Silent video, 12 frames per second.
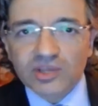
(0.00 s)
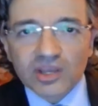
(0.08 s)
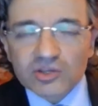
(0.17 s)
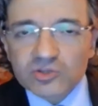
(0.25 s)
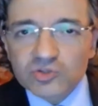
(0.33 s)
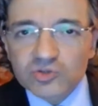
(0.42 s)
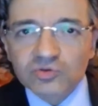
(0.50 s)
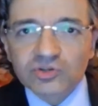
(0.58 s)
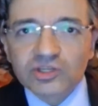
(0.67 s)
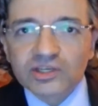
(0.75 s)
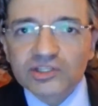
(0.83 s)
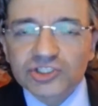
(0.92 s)

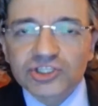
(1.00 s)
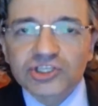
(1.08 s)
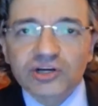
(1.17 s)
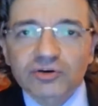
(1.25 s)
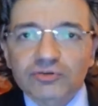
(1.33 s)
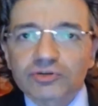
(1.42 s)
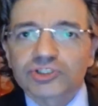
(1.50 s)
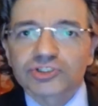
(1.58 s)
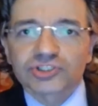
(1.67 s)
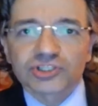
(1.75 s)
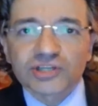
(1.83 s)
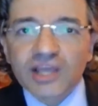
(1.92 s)
Sunni, Shia,
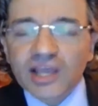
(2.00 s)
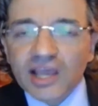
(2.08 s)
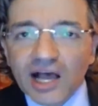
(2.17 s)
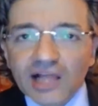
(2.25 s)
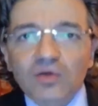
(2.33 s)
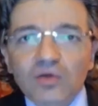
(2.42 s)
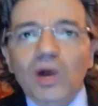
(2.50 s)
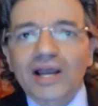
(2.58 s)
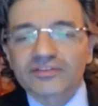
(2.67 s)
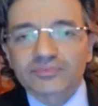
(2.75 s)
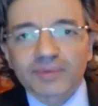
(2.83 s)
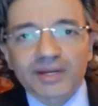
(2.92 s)
Christian, Alawite,
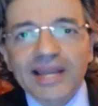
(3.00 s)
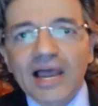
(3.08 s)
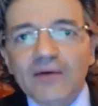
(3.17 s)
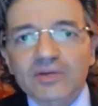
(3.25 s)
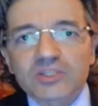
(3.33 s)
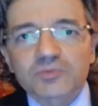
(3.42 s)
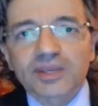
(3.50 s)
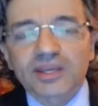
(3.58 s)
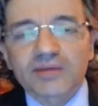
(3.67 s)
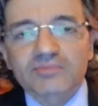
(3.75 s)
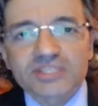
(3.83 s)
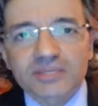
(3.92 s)
but now it's become
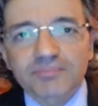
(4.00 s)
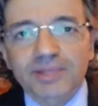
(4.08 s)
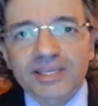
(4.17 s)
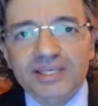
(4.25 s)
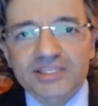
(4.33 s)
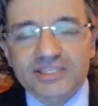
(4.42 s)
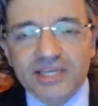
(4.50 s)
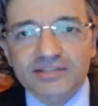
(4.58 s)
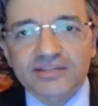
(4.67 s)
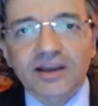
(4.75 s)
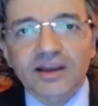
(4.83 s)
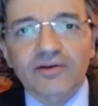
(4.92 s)
simply a
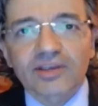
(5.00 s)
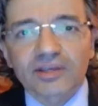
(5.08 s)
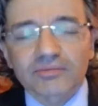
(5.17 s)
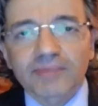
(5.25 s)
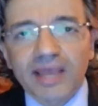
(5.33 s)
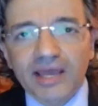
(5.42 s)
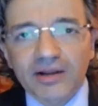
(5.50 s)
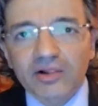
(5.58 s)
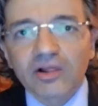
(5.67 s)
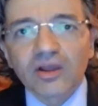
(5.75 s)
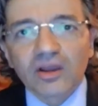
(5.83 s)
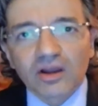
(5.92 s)
sectarian battle
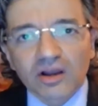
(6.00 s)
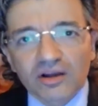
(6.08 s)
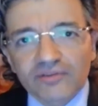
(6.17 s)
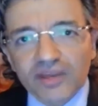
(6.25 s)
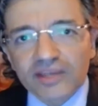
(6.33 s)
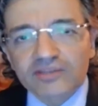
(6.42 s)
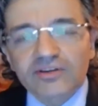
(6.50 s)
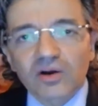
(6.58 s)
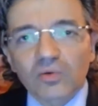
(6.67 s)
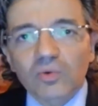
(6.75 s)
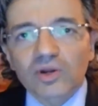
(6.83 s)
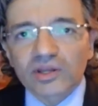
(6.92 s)
of a
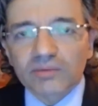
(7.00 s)
Darwinian